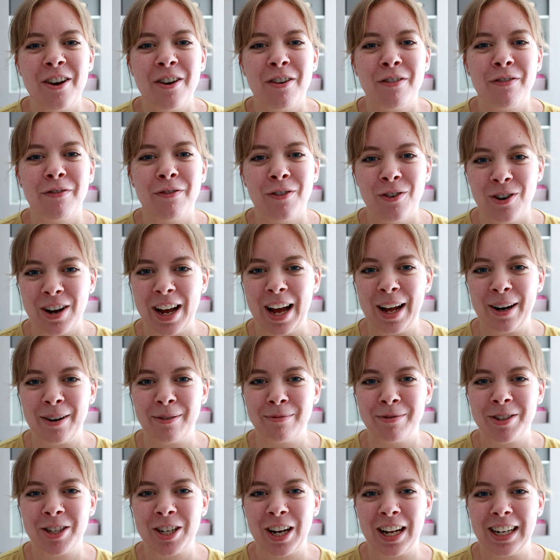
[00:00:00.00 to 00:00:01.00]
for
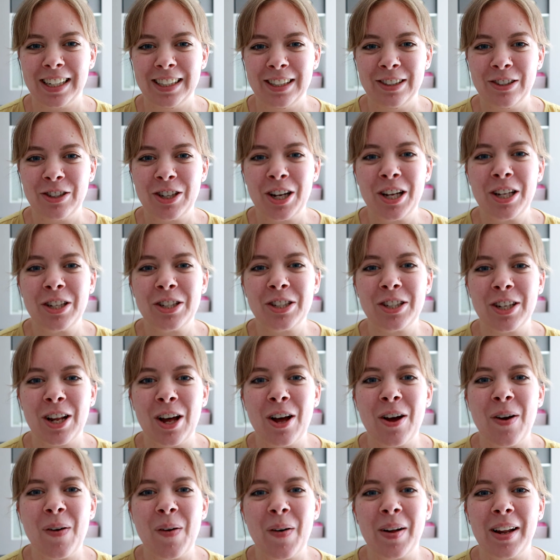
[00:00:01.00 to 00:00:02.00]
Catnip's challenge.
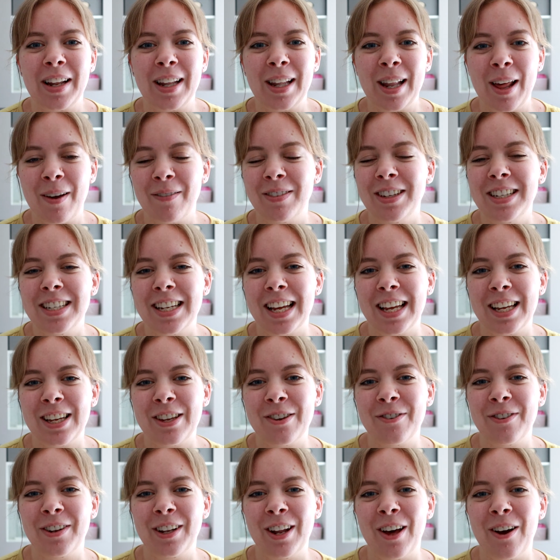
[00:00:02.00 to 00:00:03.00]
So let me take
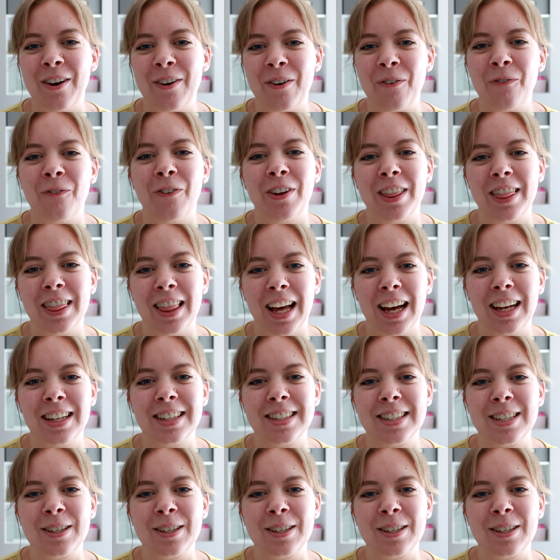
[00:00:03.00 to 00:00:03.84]
you along with that.